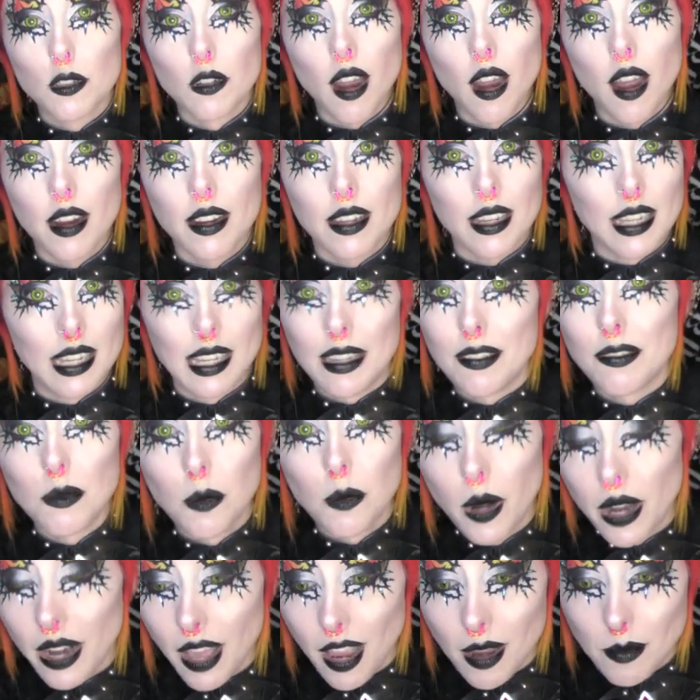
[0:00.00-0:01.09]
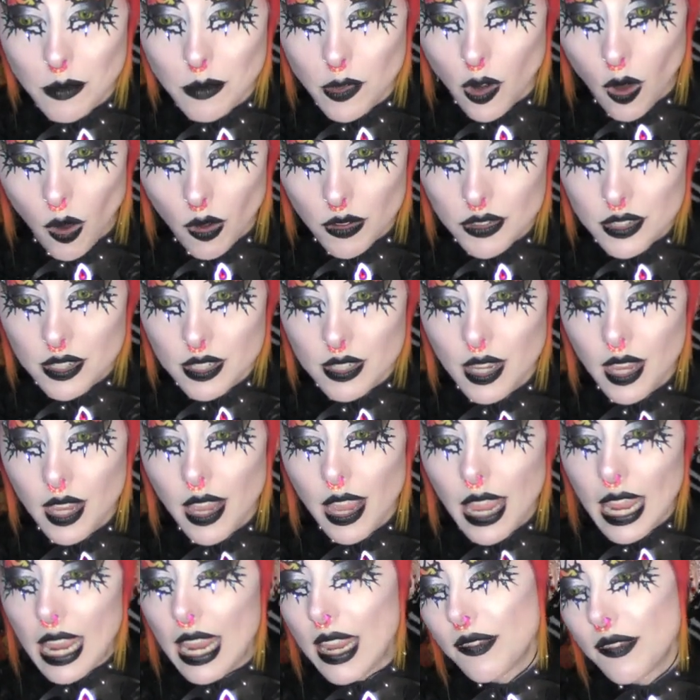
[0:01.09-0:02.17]
drug even when I'm not.
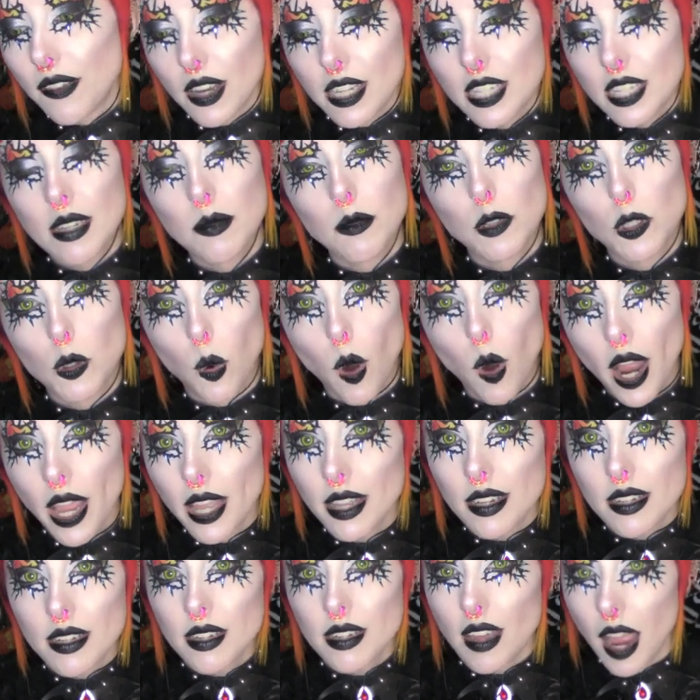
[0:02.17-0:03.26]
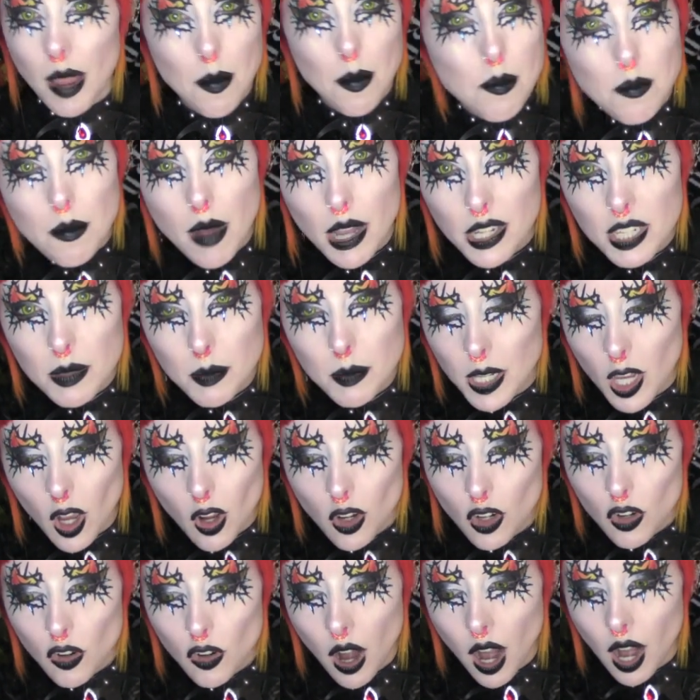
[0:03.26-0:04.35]
If I seem quiet, I must be
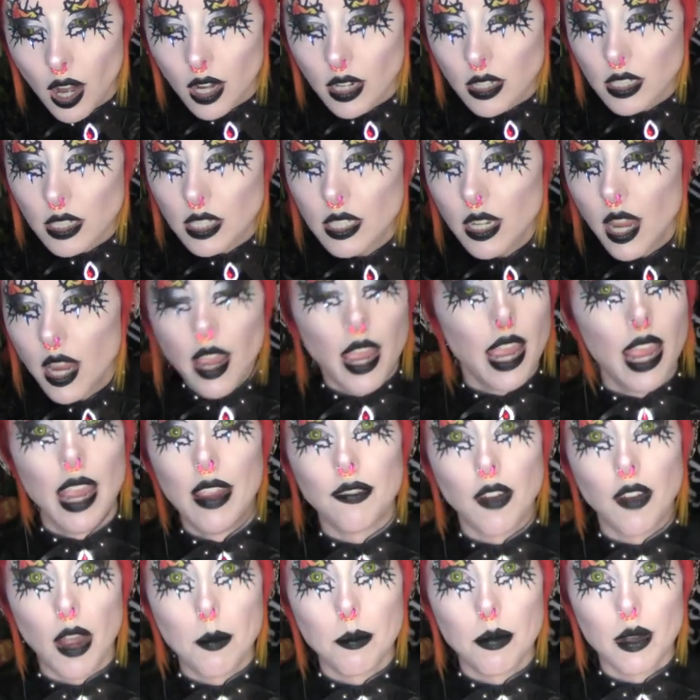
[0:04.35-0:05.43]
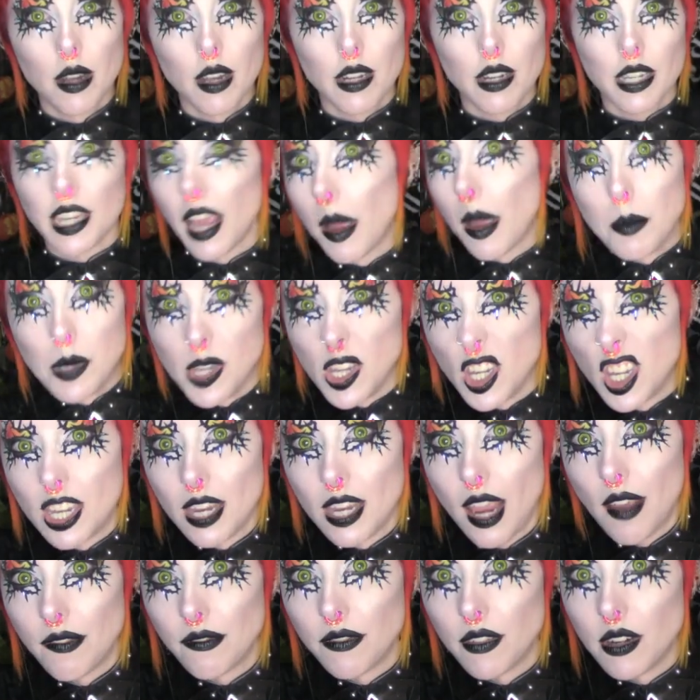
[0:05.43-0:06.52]
on drugs. If I'm perky, I'm
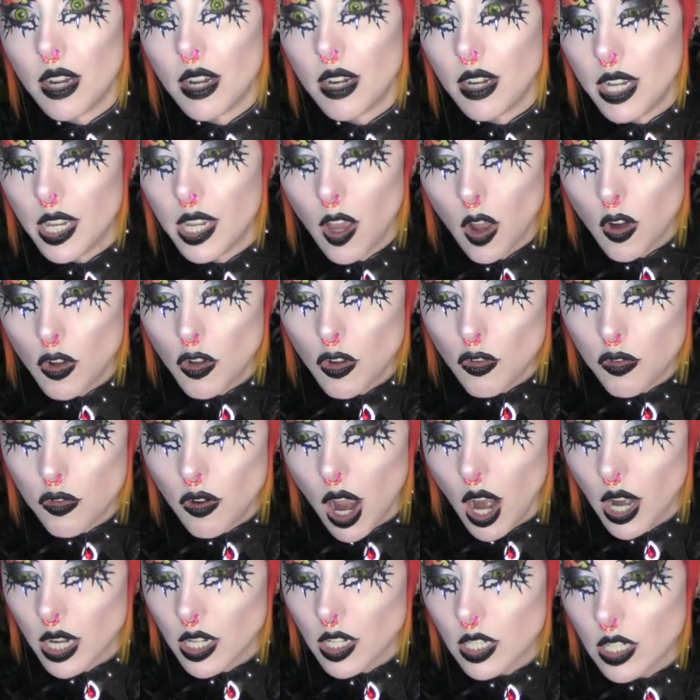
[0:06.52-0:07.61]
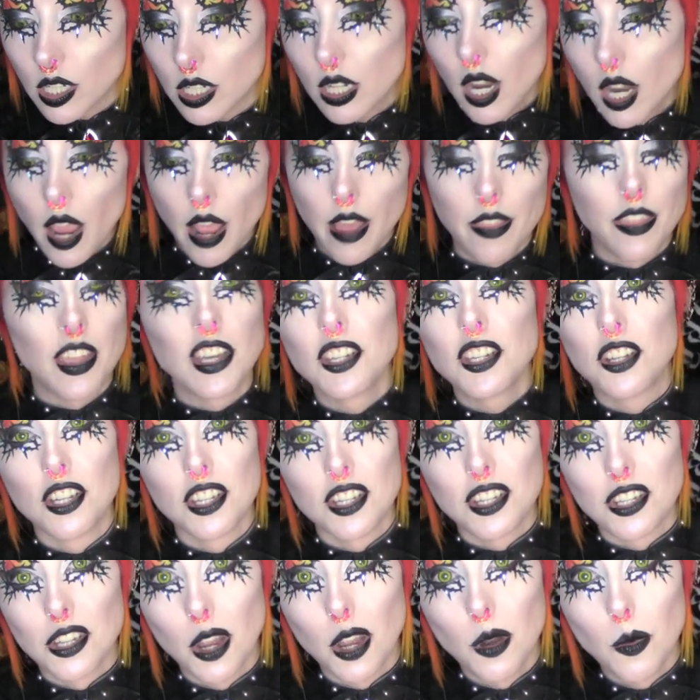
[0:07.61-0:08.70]
definitely on drugs. There's
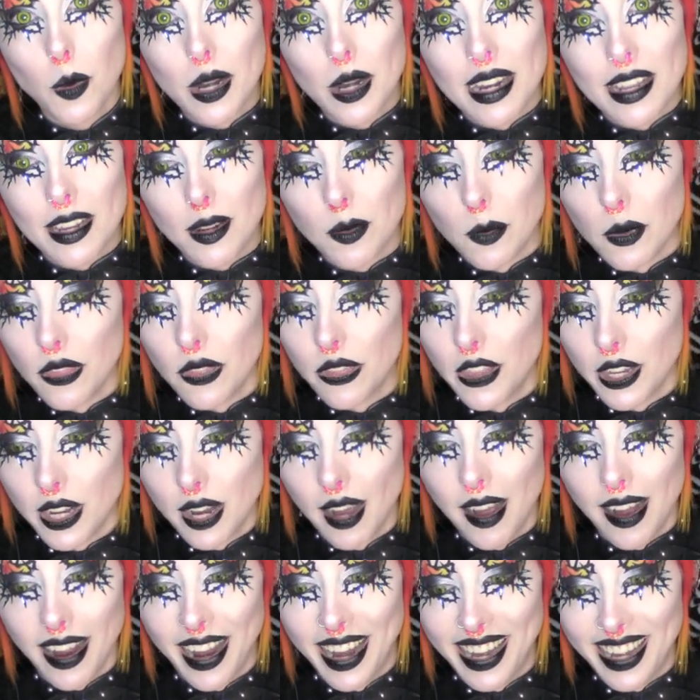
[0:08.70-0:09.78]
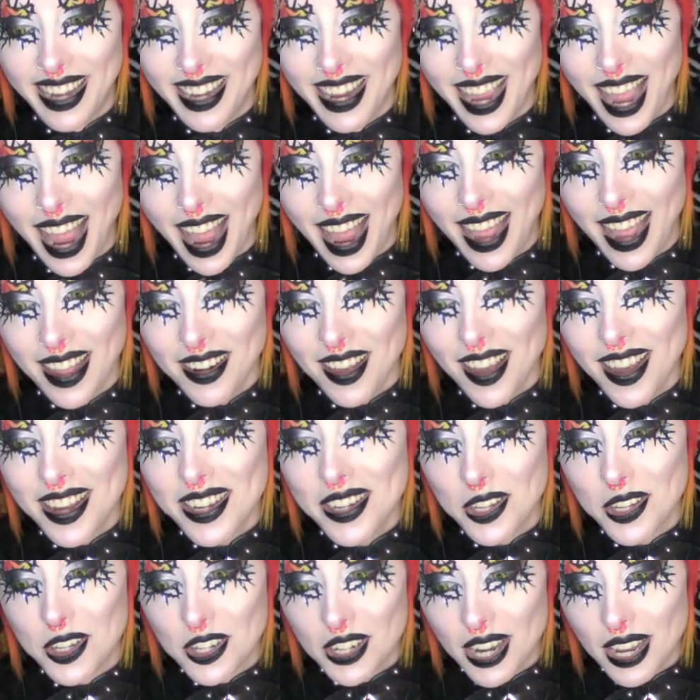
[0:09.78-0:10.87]
just no winning with the guy, and
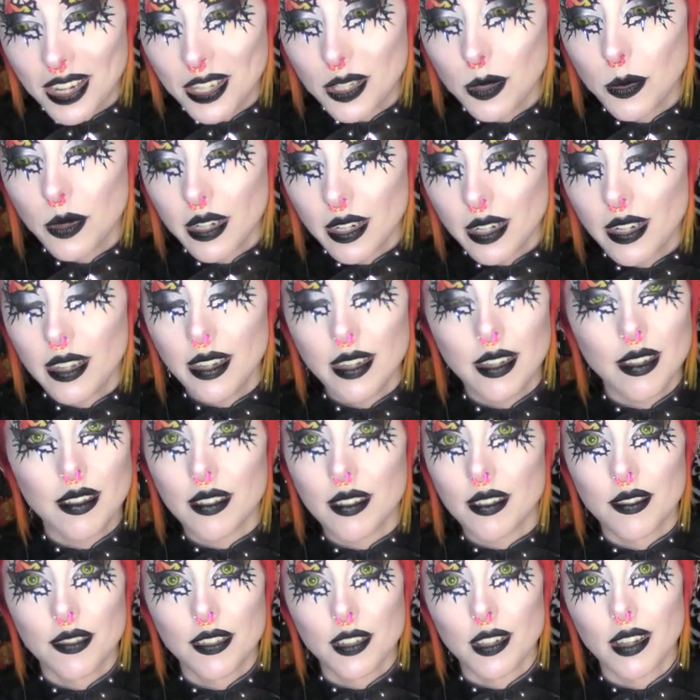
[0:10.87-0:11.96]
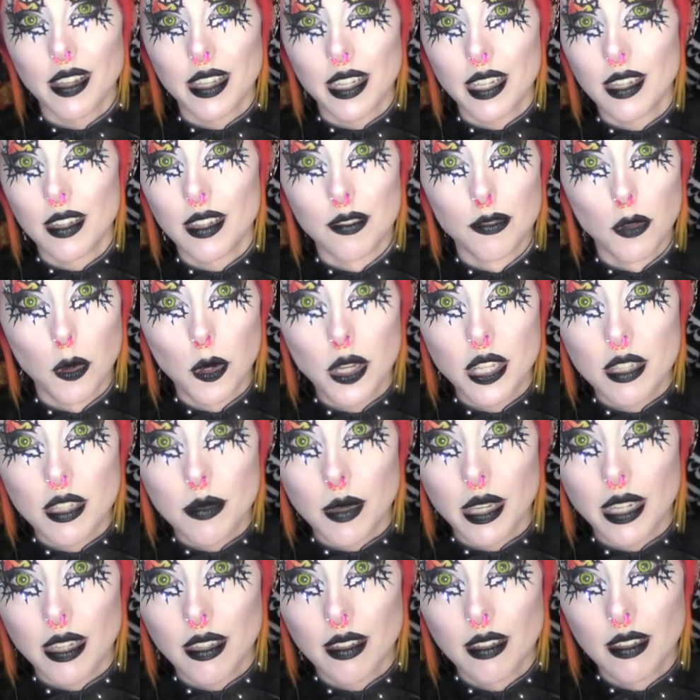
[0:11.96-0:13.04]
I genuinely feel like he
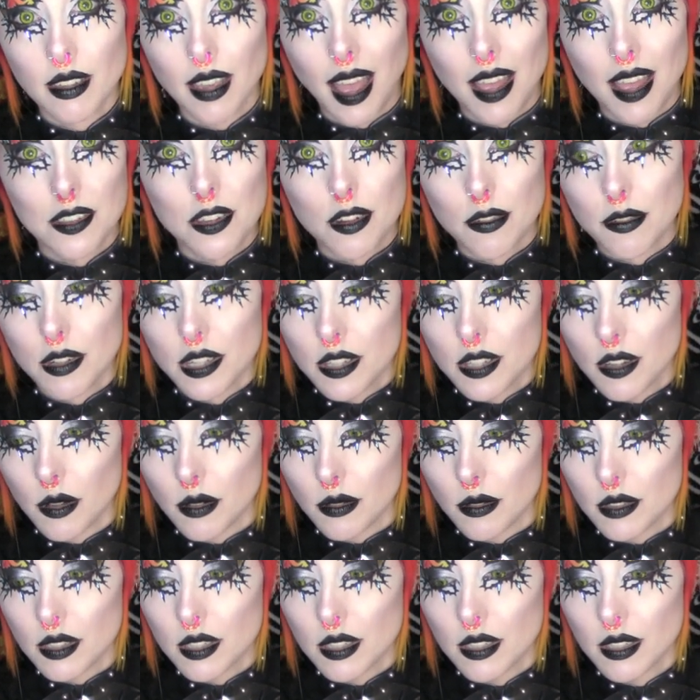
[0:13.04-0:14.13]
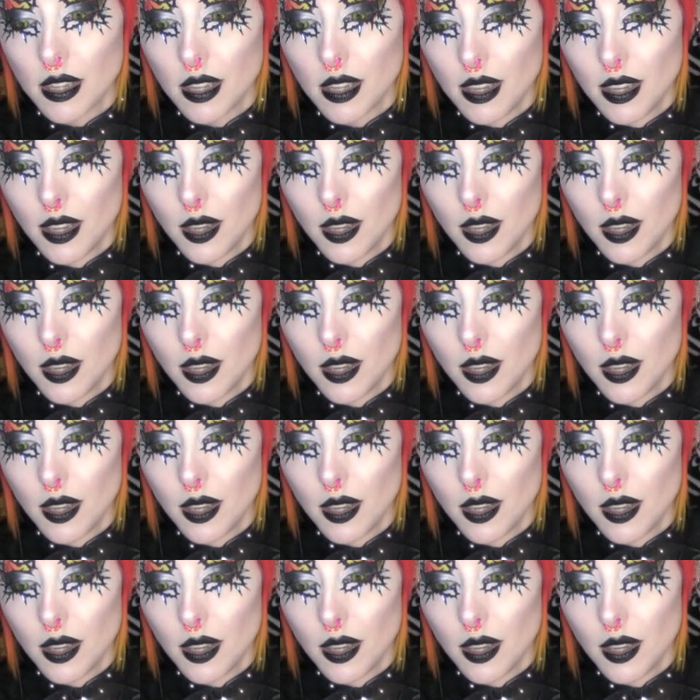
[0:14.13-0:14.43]
avoids me as a result,